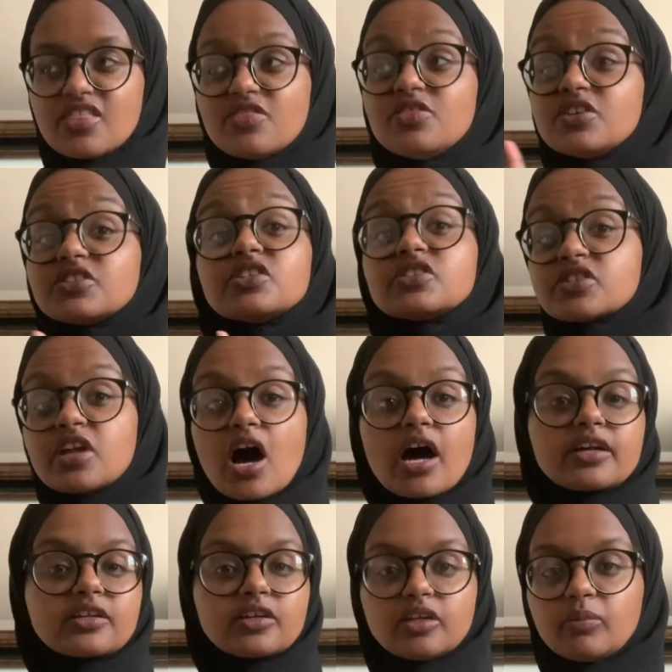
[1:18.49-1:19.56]
This is
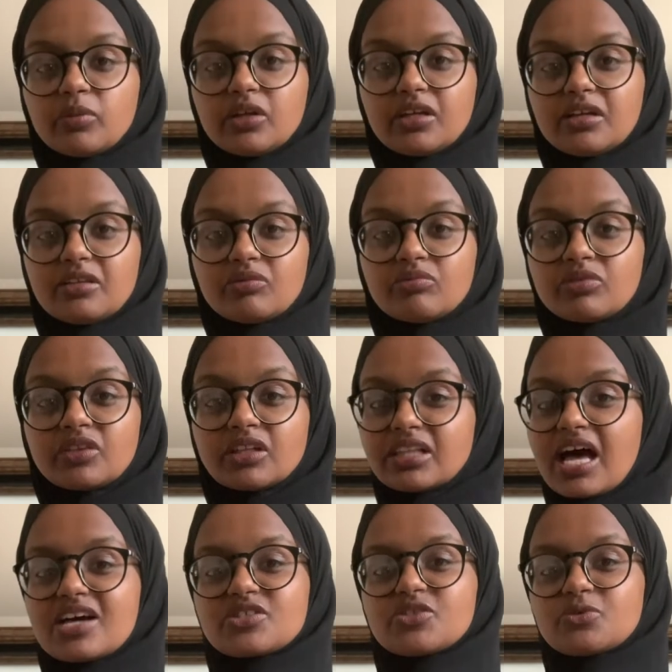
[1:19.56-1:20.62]
not gonna be the
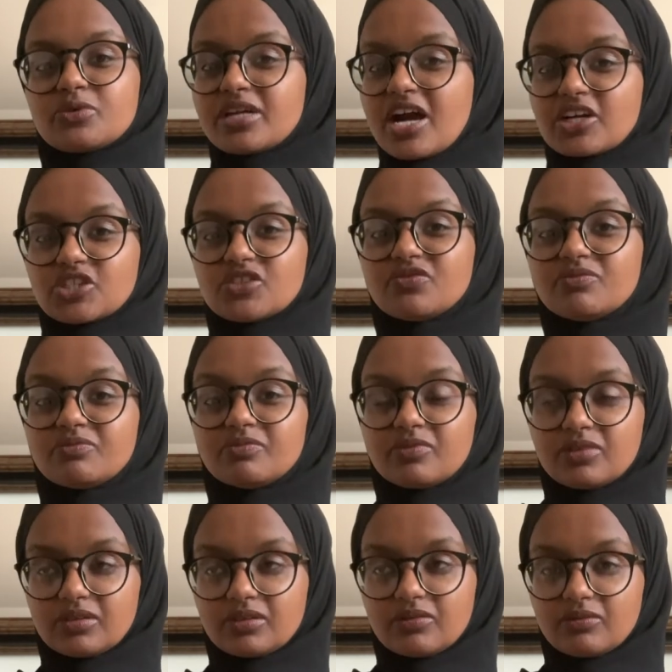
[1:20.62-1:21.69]
last reaction
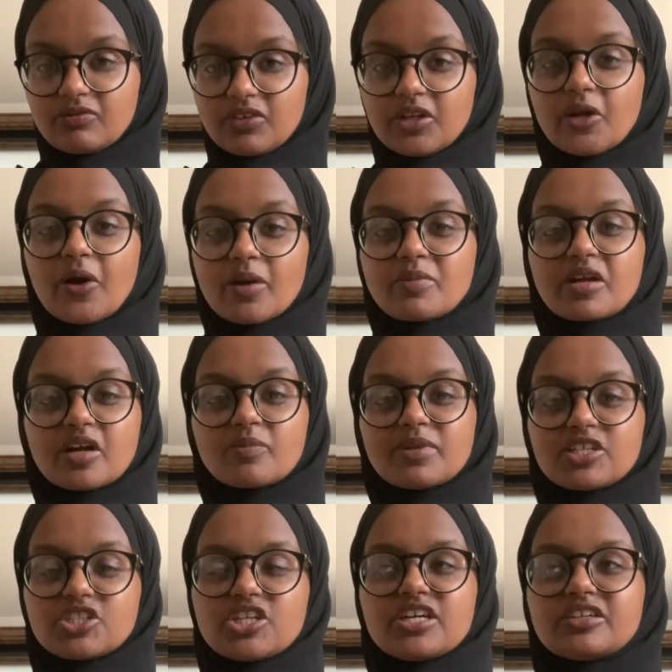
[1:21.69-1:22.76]
video I make on my
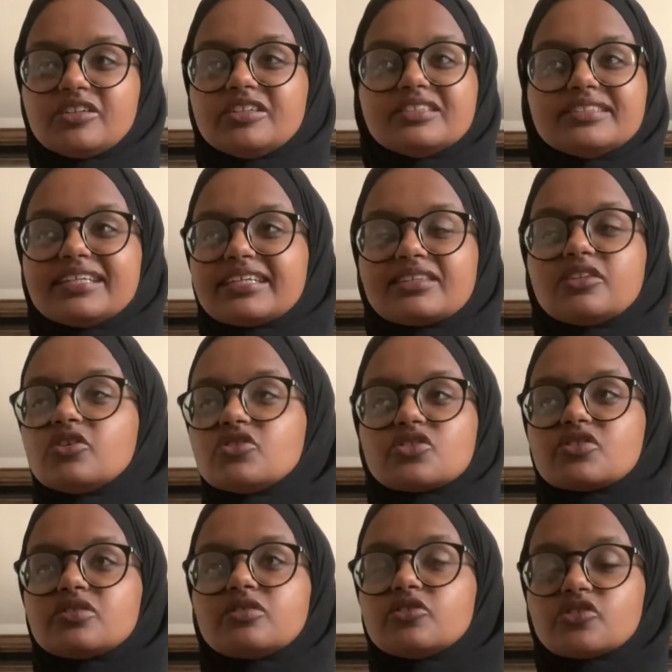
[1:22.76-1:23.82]
channel. Like
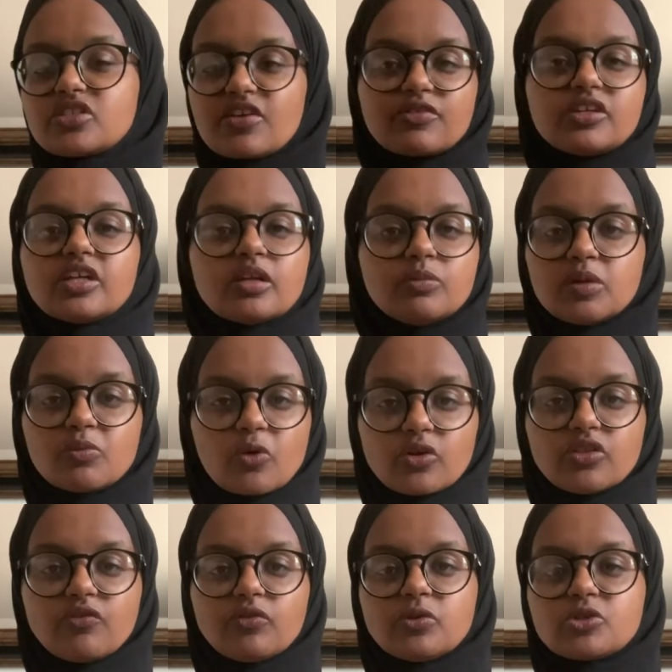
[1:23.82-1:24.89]
there's definitely gonna be more in
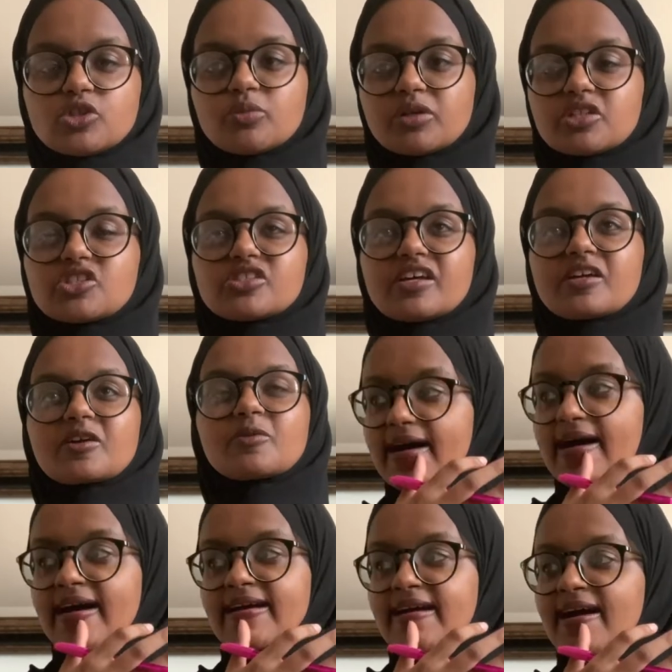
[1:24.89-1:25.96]
the future, but it's like
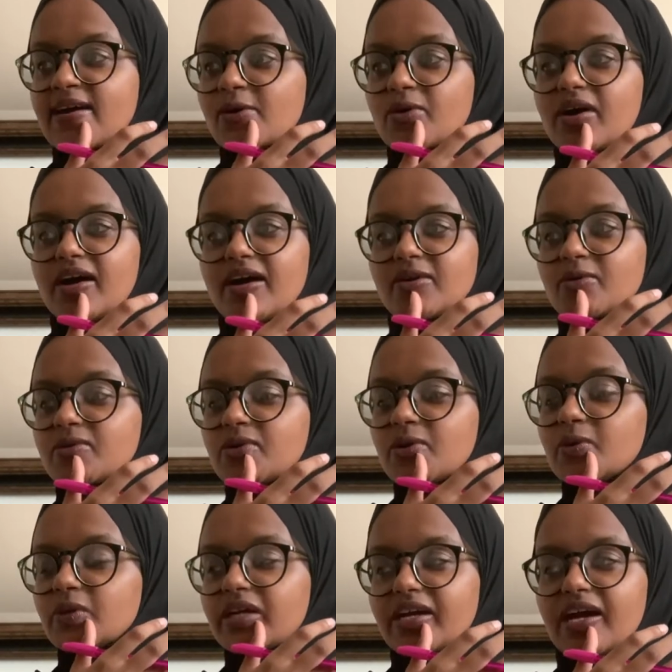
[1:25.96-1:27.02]
I don't know,
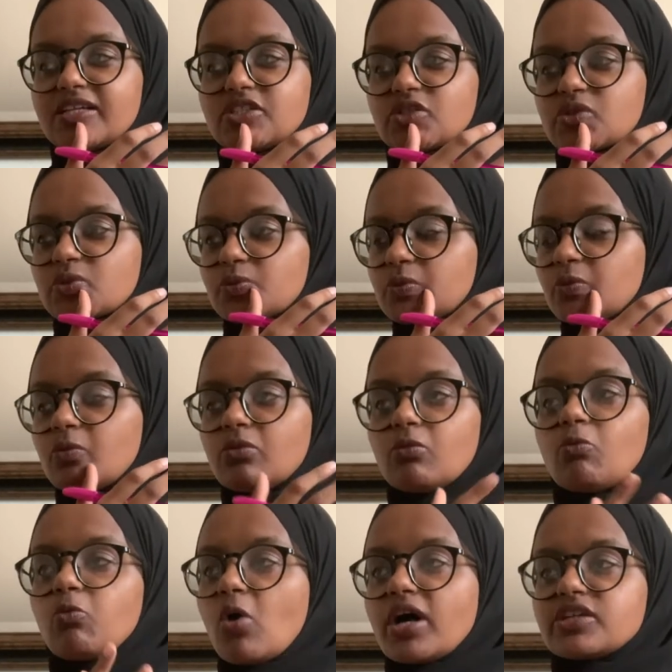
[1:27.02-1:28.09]
like I just
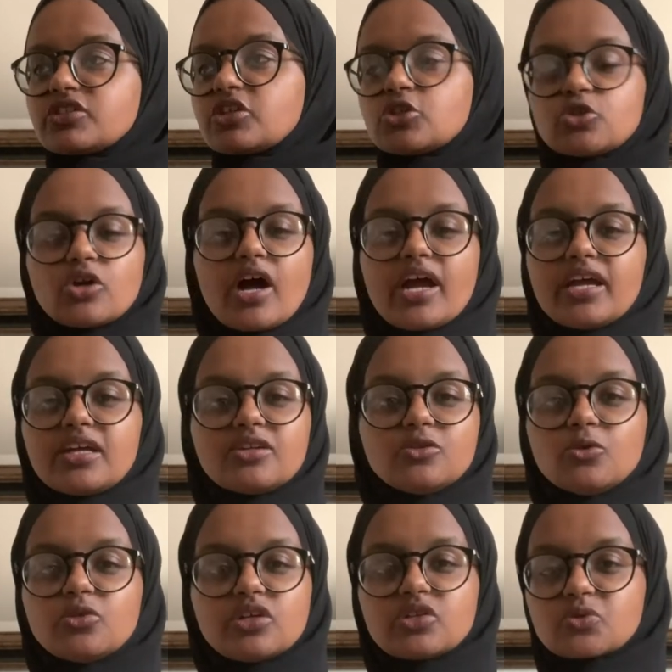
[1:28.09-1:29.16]
want to try
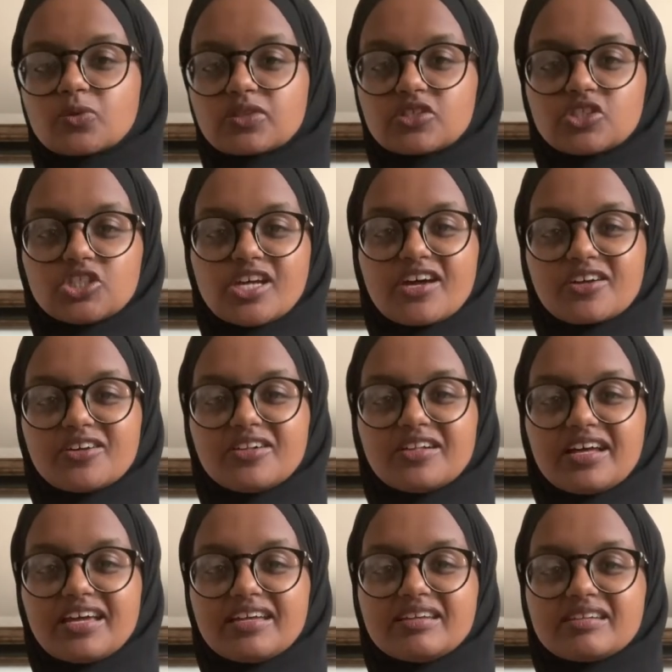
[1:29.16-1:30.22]
new things with this channel,
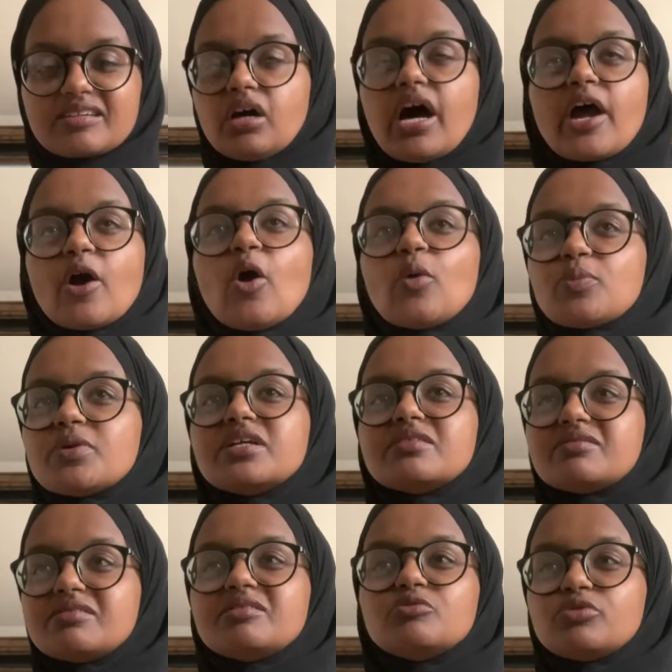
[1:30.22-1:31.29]
and I hope
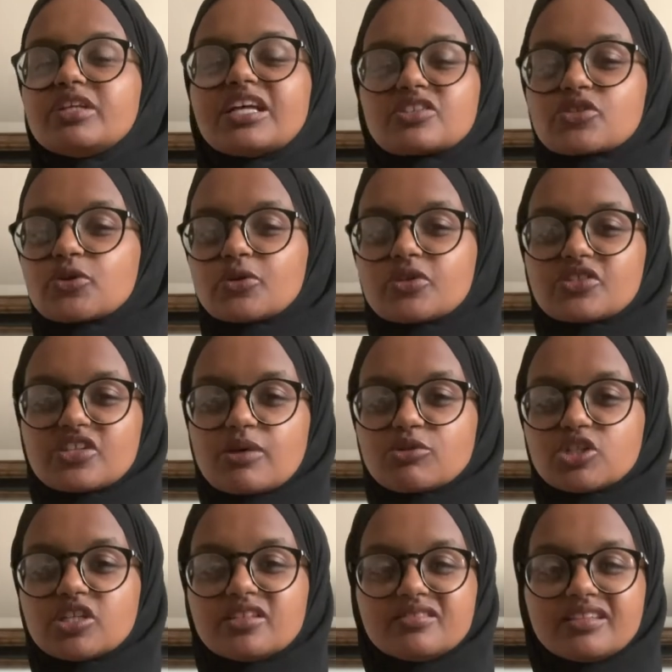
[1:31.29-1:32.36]
it gets the
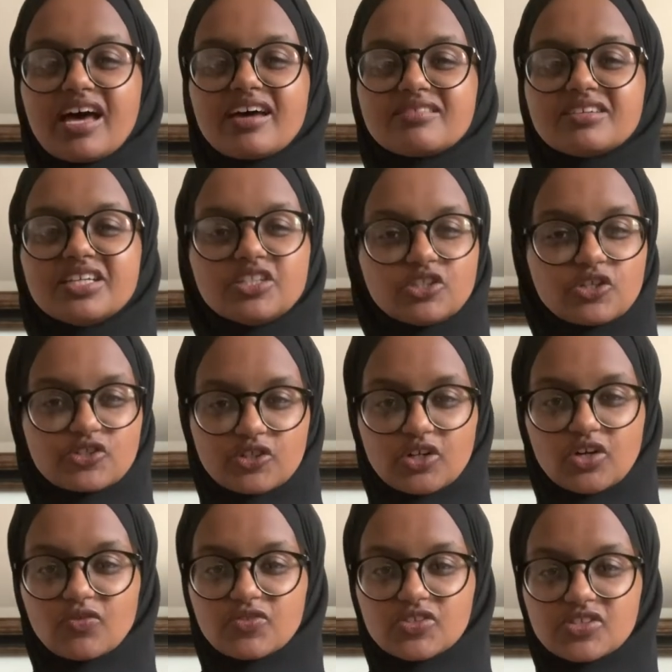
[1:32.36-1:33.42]
reception that it
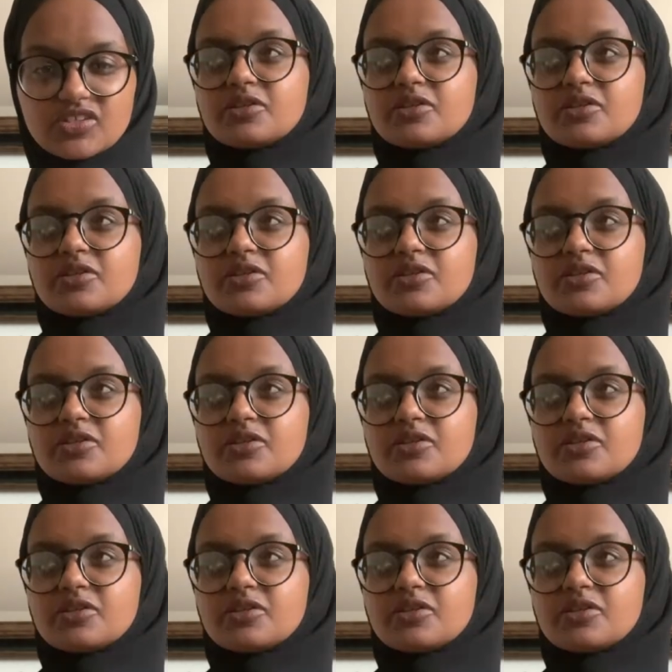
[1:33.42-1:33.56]
deserves.